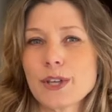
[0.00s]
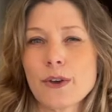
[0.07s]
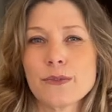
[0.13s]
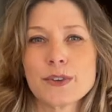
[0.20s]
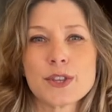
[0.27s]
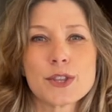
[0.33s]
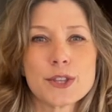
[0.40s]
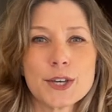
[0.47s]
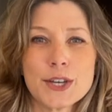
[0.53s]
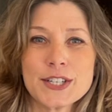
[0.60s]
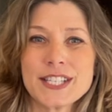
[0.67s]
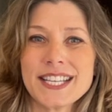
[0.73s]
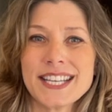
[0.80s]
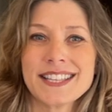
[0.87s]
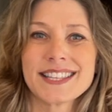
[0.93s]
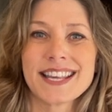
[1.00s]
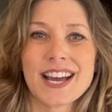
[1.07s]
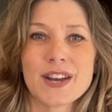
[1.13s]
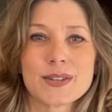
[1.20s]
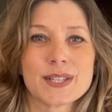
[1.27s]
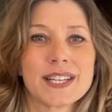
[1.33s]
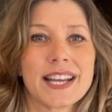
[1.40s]
over
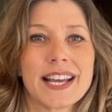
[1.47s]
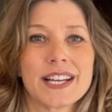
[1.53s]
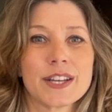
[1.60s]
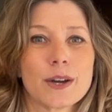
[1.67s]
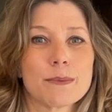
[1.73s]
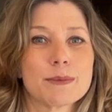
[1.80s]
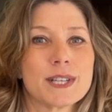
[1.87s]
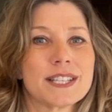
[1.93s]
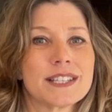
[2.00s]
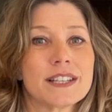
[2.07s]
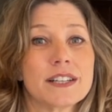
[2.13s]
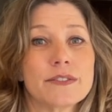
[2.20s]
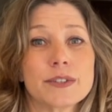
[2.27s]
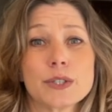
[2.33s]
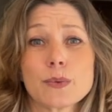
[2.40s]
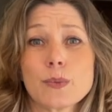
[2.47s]
13,000 helicopters delivered